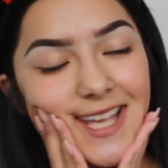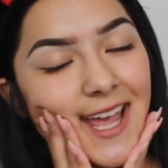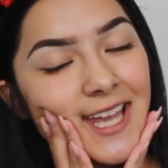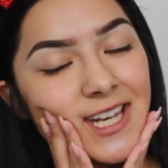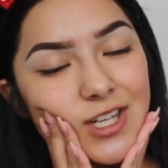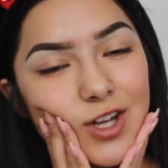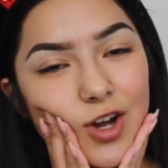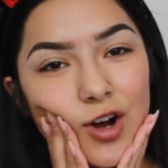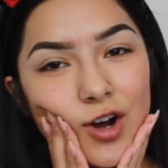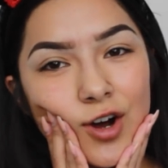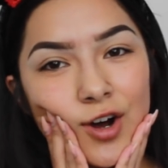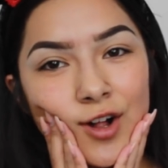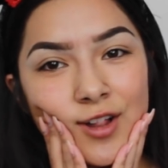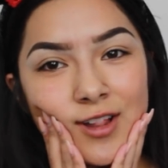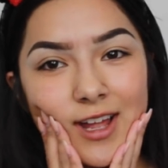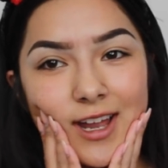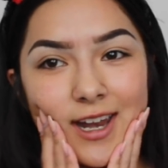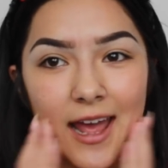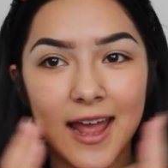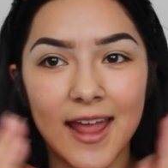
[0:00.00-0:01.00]
and all,
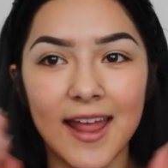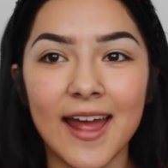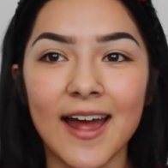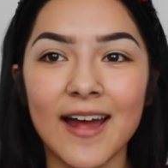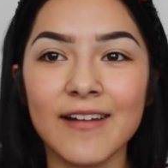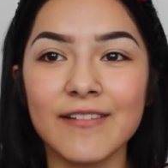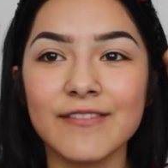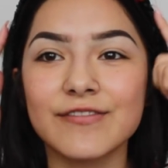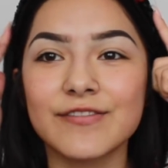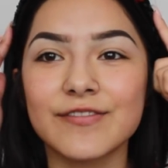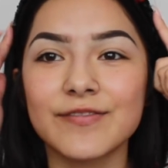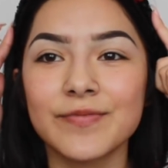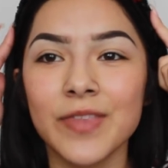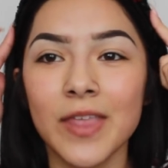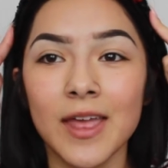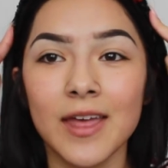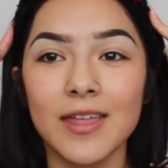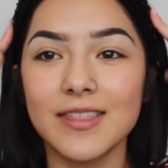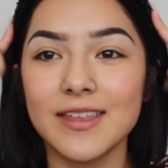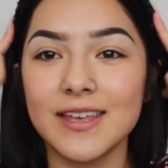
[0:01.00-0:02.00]
and I have
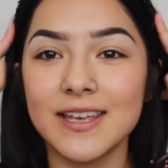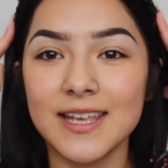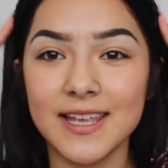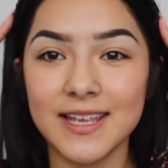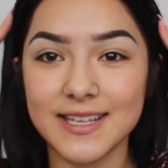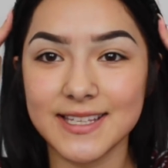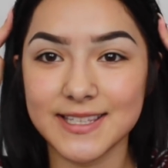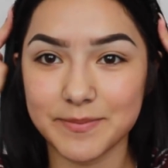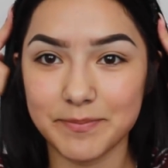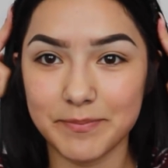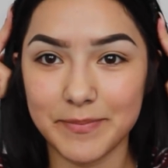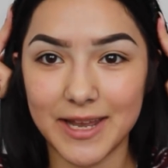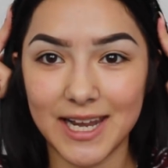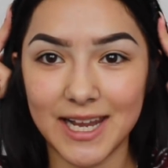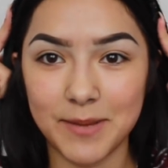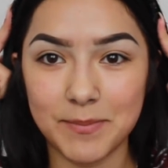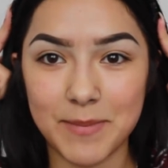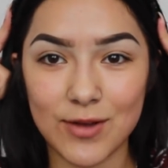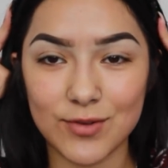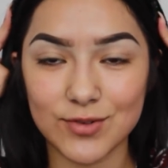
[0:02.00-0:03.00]
these
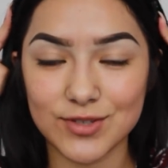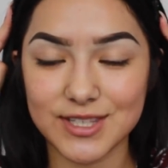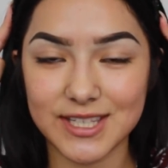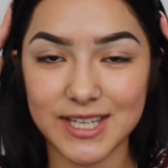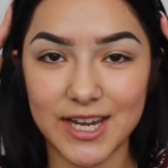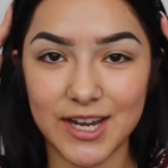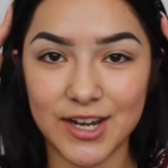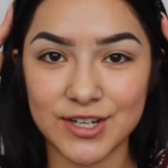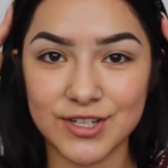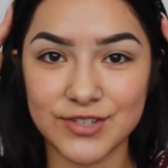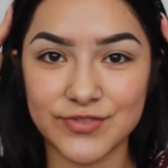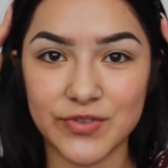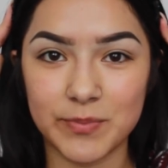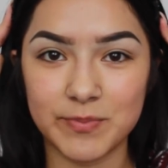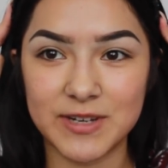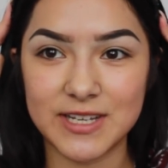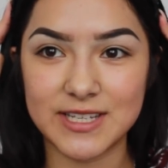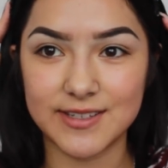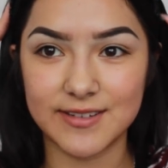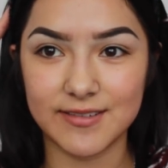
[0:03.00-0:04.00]
Minnie Mouse ears
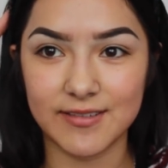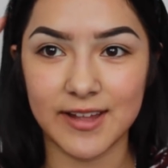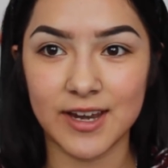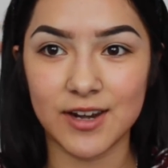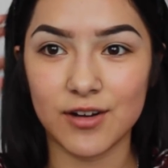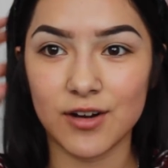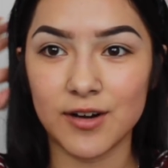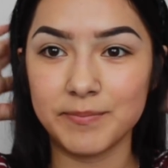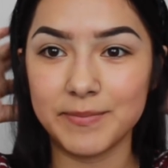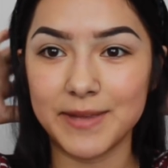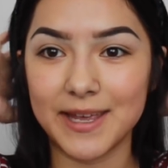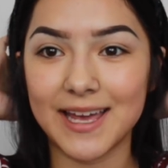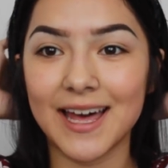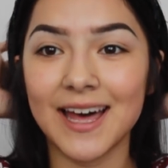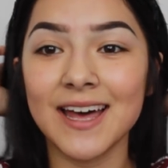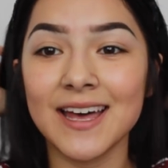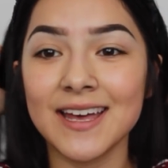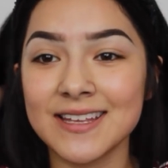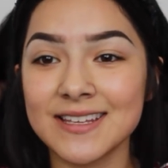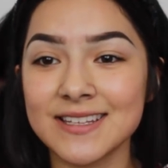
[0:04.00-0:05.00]
from Disneyland on
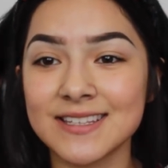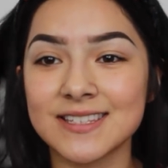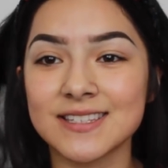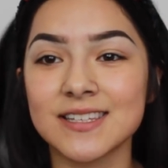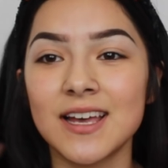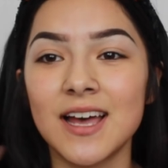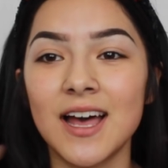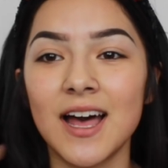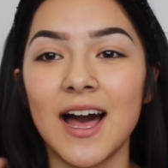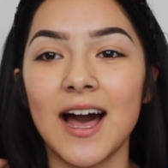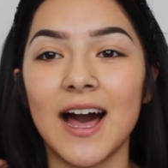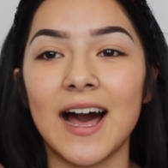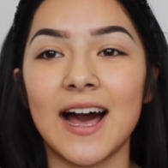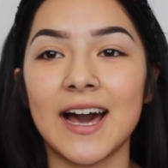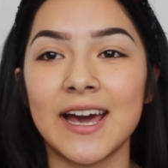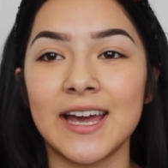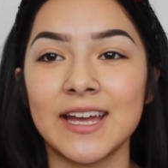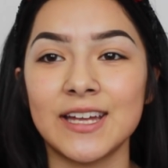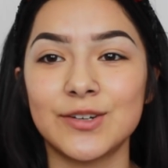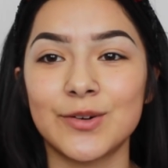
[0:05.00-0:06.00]
because
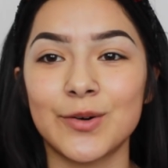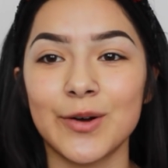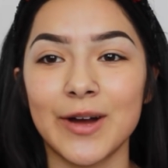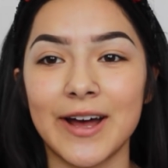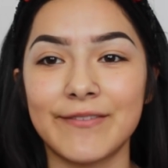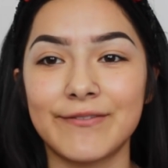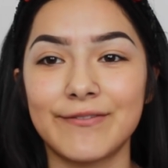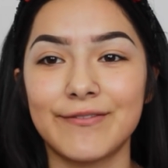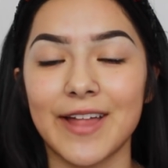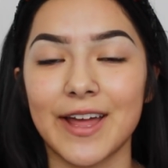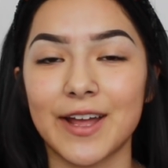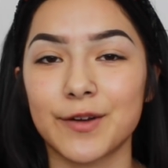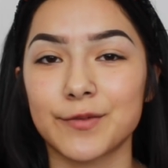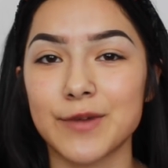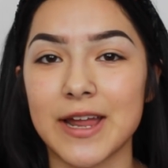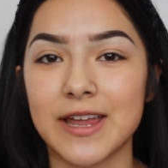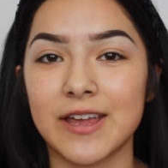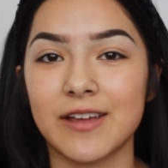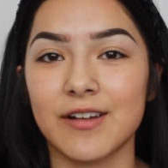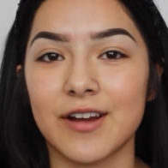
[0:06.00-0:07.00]
I don't have like a
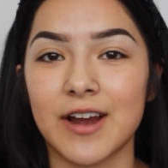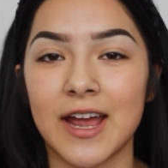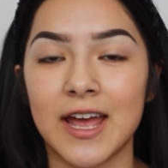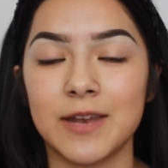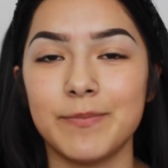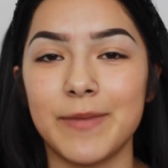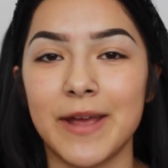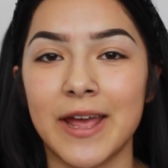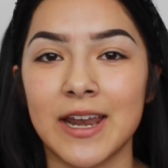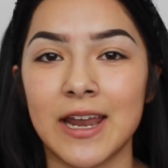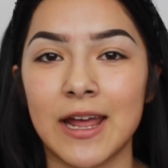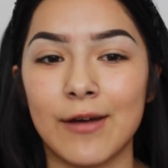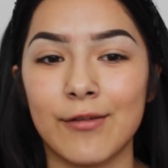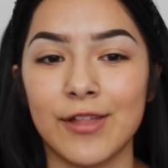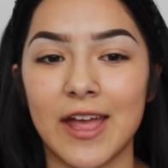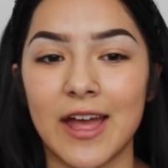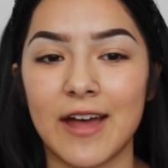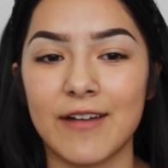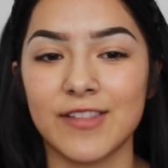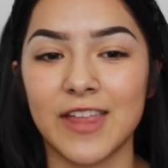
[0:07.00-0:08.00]
regular headband. I
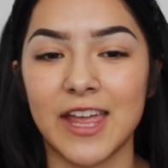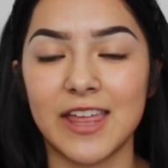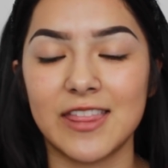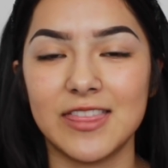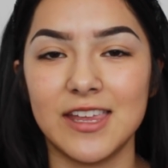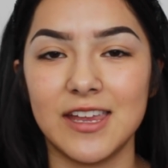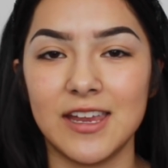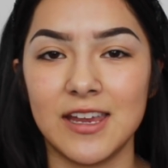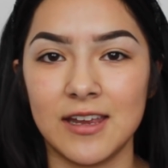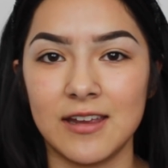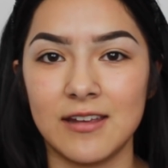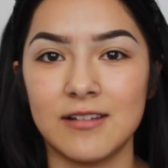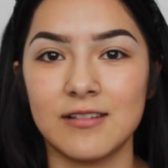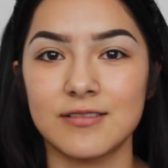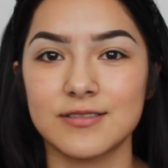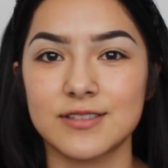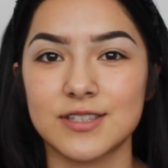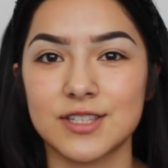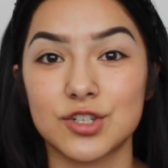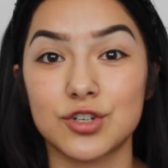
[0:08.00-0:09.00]
only have like the
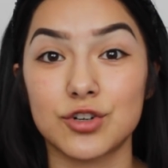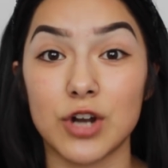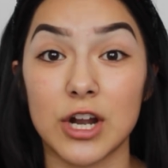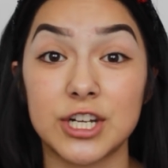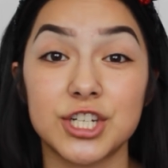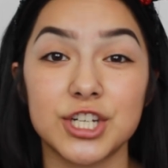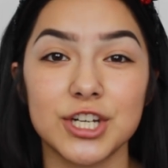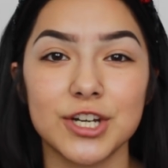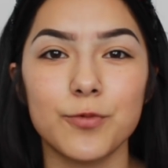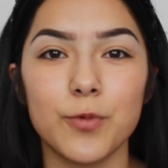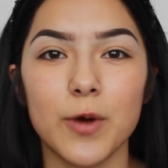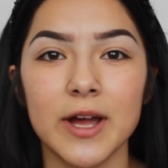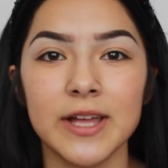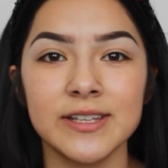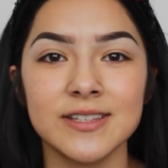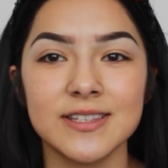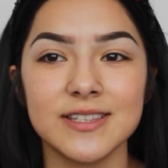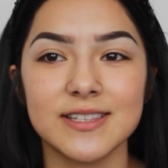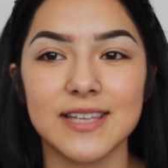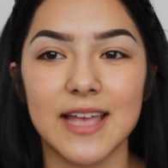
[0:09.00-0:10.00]
stretchy
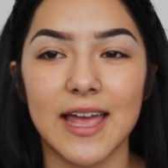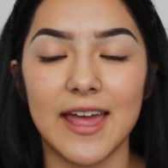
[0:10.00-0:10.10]
ones,